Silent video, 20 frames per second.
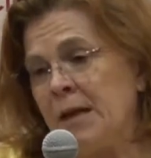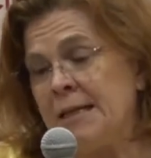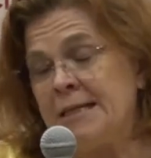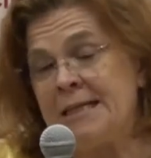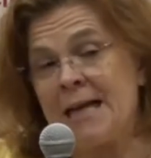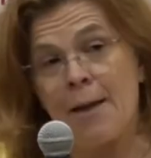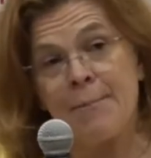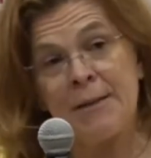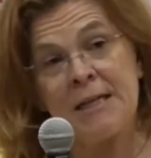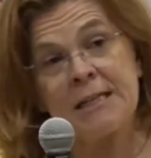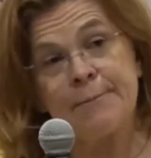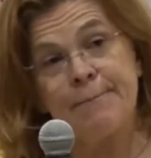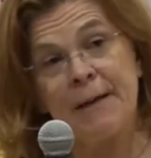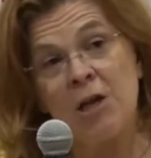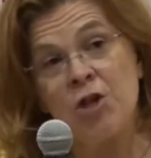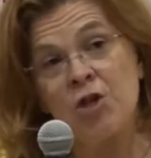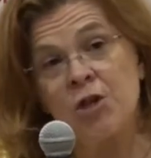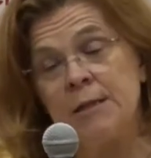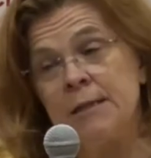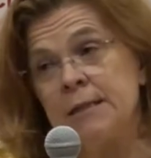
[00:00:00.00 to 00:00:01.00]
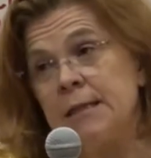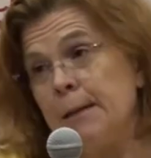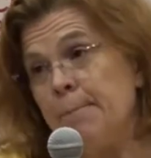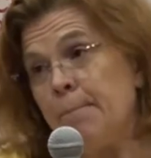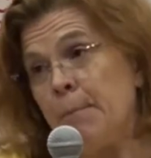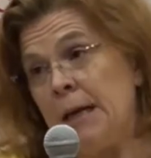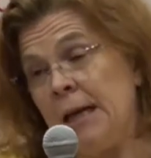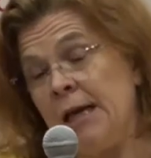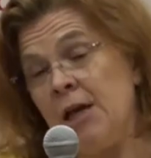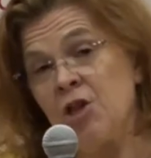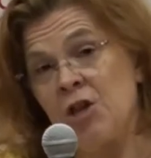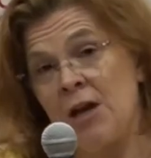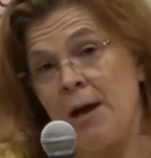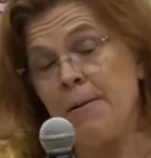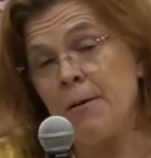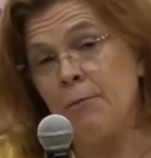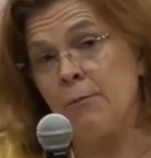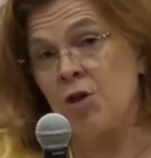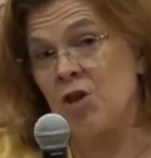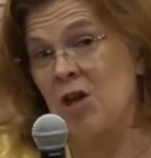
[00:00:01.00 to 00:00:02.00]
diabetes patients in Malaysia,
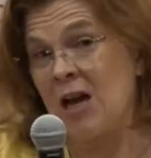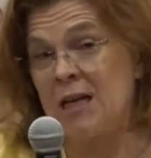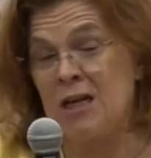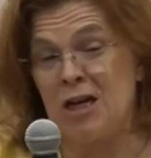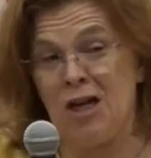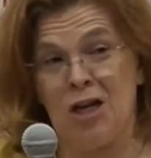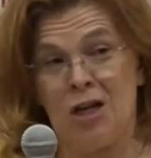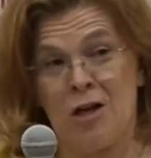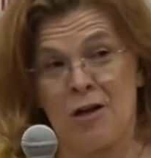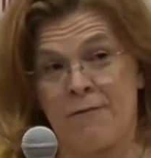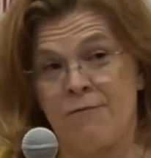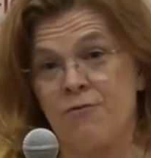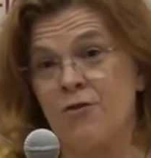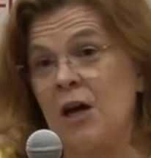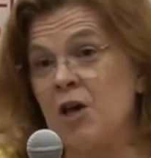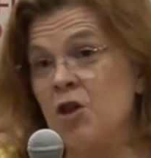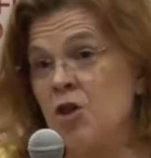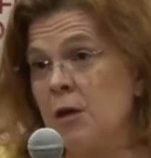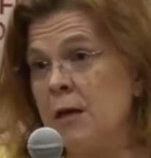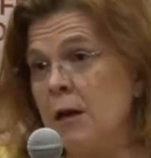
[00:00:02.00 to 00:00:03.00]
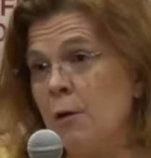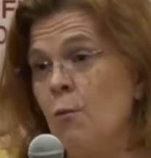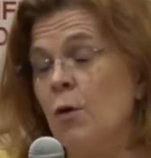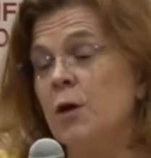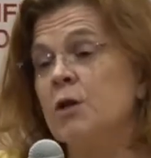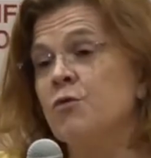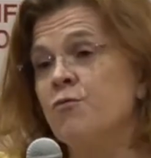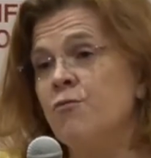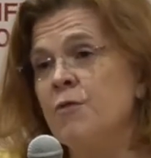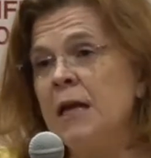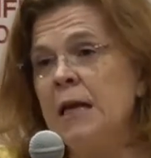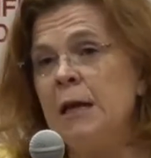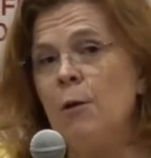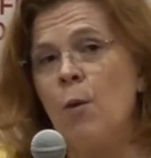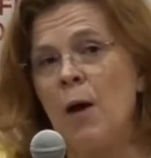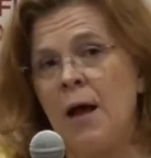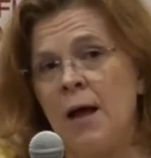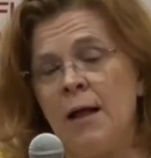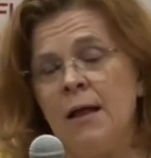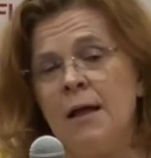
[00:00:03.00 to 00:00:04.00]
which had a lot of traction and works really
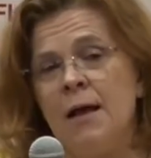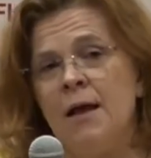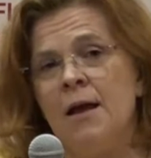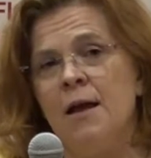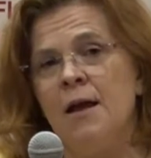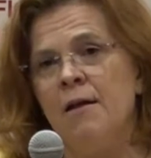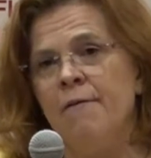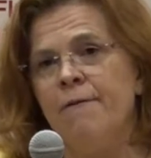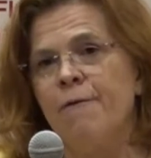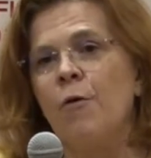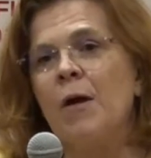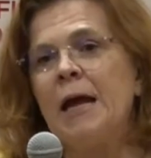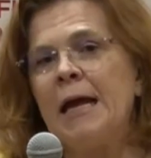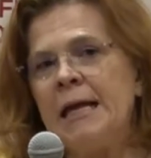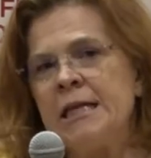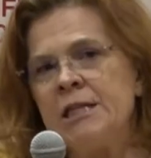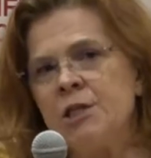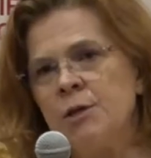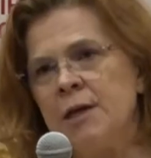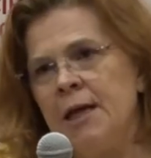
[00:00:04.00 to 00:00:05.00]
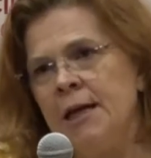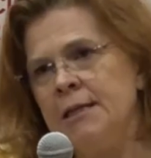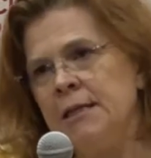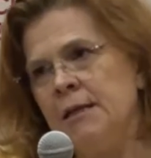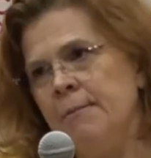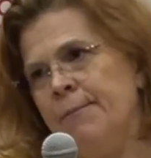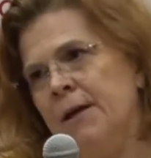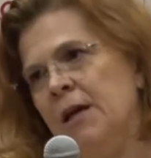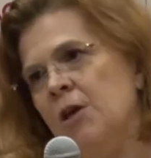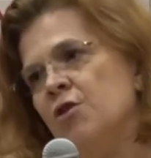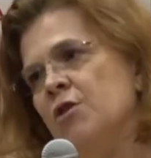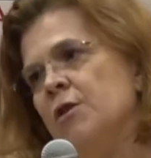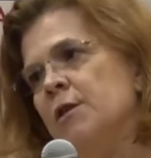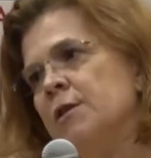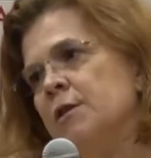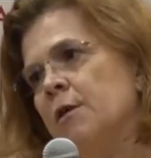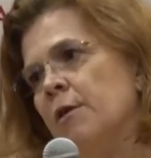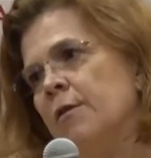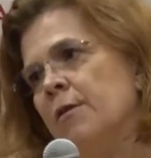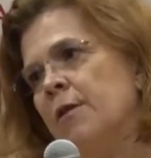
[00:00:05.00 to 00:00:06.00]
well for educating
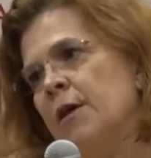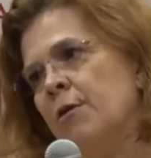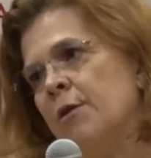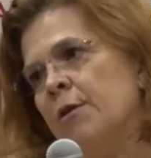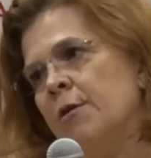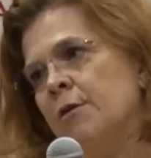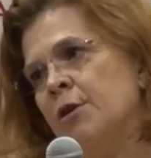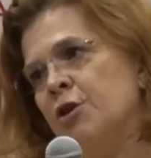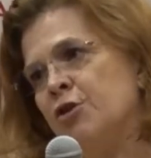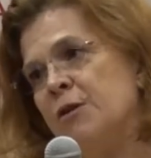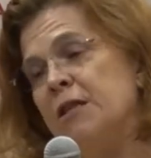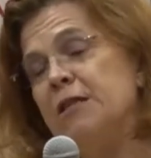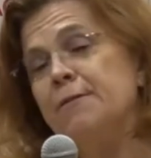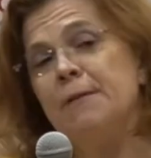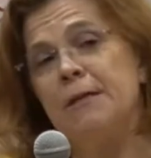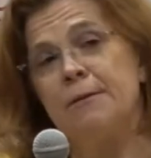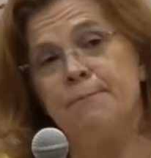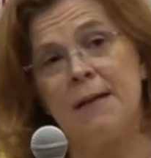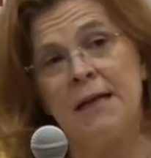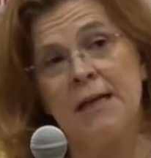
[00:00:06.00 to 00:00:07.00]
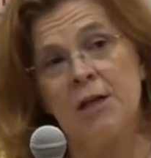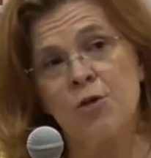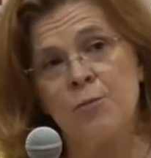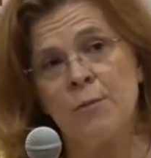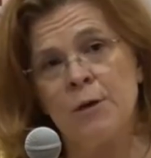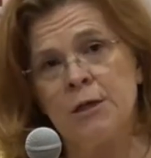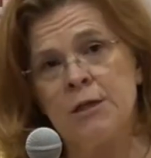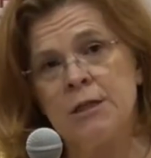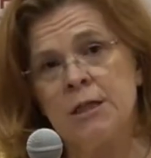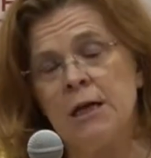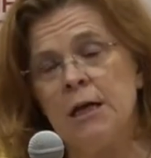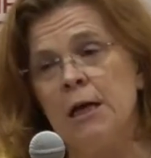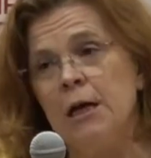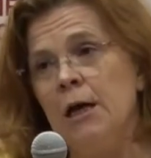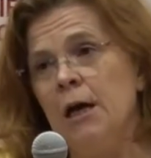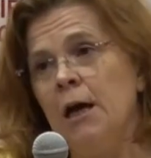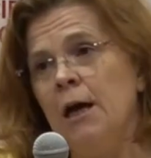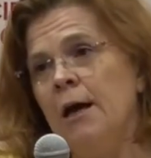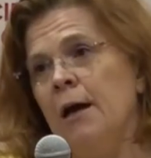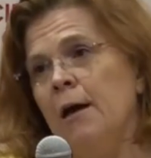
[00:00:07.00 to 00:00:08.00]
patients on their treatment management,
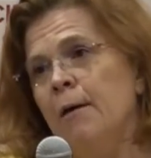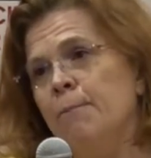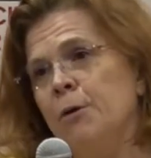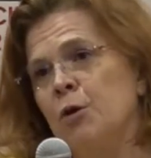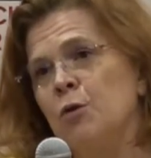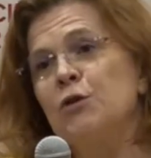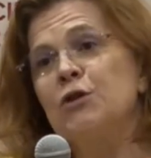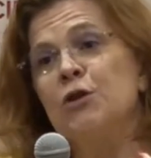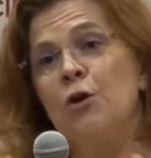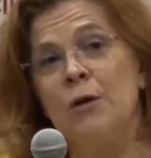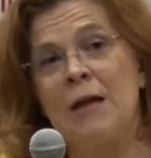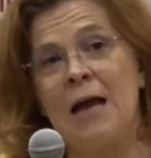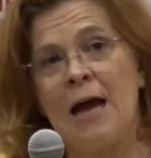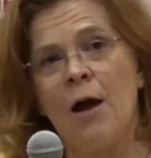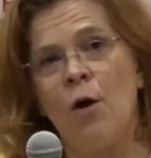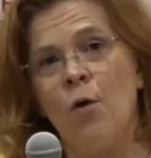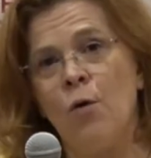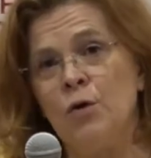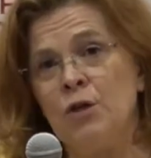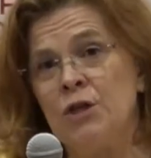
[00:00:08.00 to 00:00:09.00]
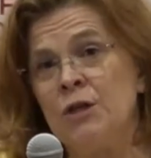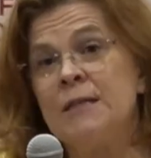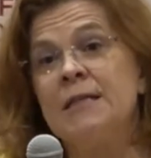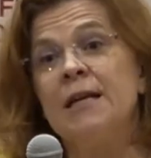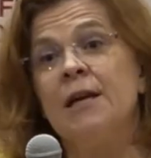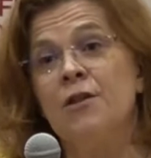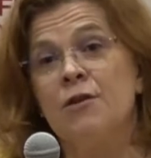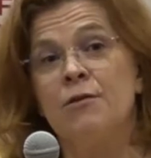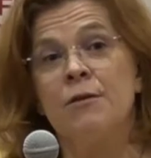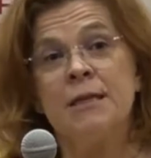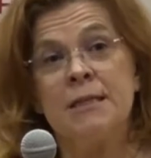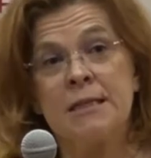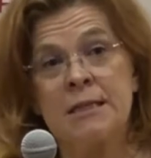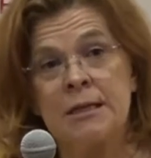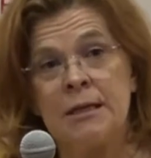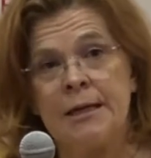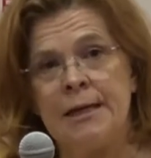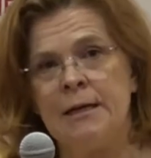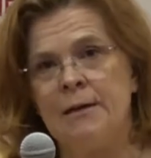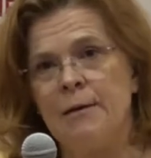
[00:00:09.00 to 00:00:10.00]
but also on how to take their
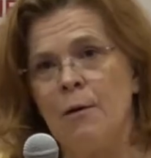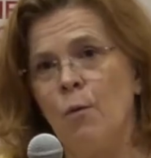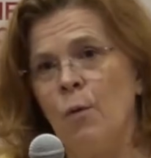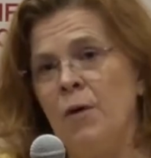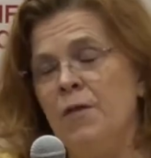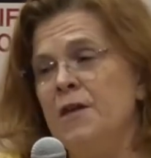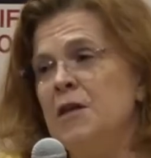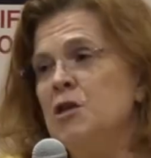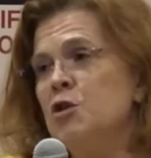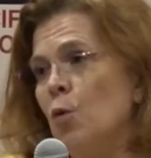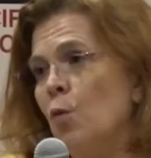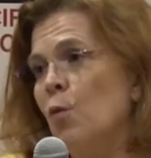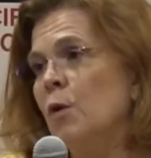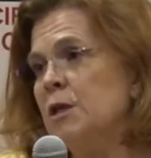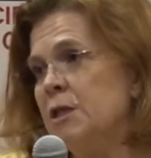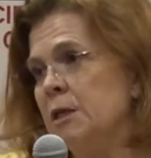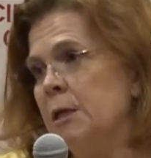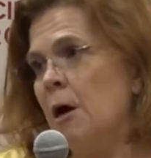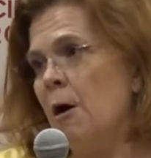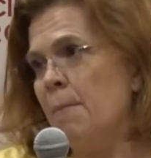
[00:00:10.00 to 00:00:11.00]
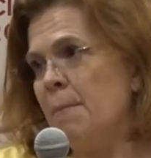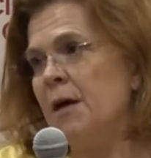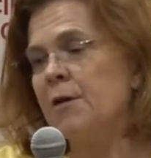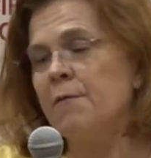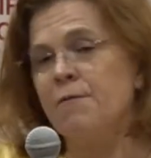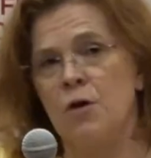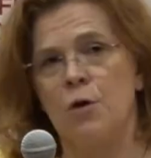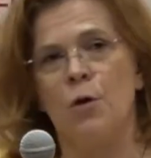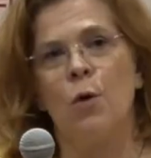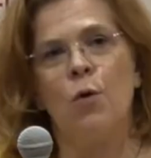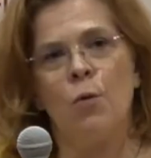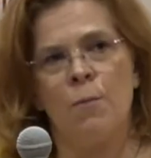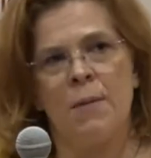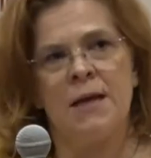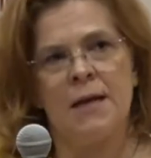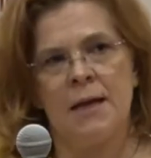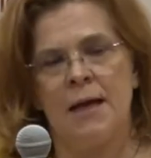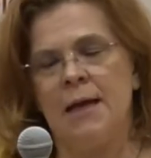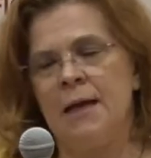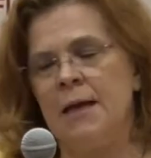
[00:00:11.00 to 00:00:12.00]
insulin when they don't want to come out of their home
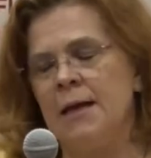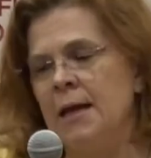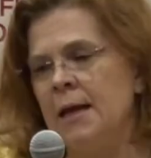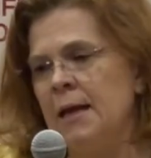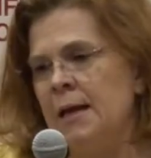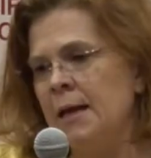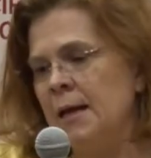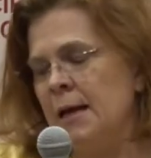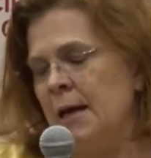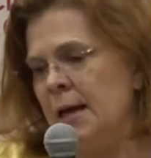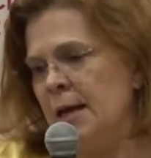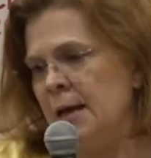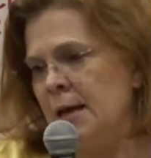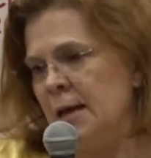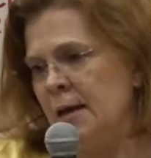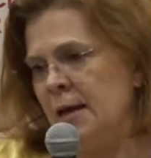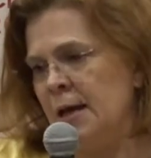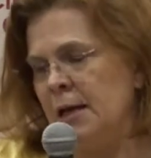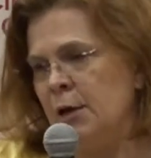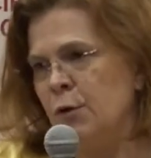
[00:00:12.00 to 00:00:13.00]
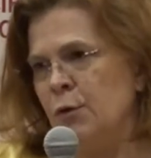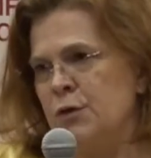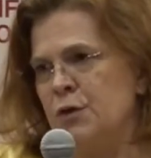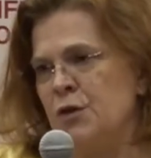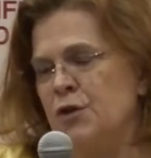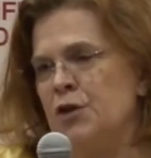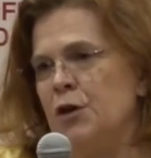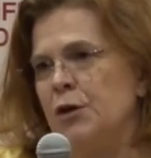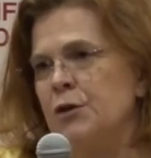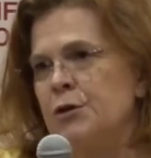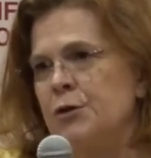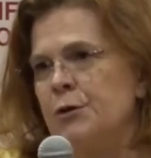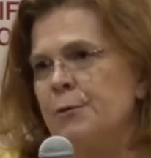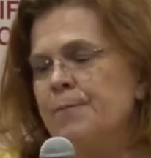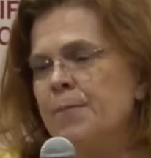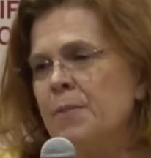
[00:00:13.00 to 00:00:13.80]
and go to the doctor.